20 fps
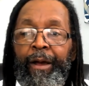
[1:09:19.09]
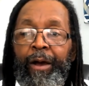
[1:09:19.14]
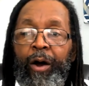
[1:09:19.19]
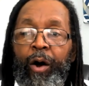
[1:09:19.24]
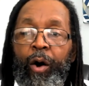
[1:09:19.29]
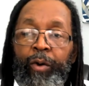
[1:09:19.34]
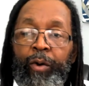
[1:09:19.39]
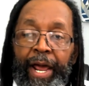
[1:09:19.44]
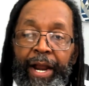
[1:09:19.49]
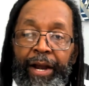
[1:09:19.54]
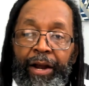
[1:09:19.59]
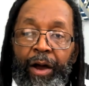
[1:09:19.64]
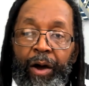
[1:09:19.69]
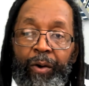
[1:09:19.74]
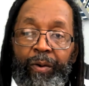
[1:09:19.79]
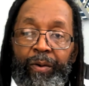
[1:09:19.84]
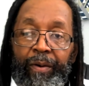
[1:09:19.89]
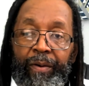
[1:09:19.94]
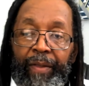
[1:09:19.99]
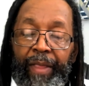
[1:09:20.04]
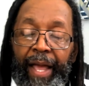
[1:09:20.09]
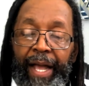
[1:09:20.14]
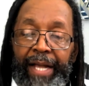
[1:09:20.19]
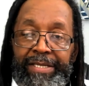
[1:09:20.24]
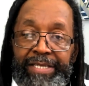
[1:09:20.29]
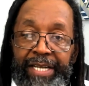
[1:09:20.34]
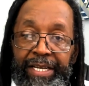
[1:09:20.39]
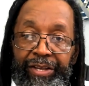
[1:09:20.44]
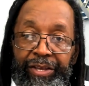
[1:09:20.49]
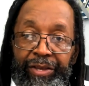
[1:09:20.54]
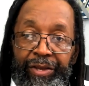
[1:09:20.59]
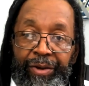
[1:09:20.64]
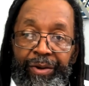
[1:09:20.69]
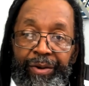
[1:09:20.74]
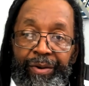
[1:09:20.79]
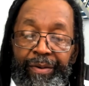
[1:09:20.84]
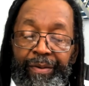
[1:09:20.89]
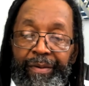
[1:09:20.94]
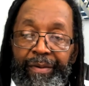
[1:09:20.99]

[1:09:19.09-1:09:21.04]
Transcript: On that note, I say to you,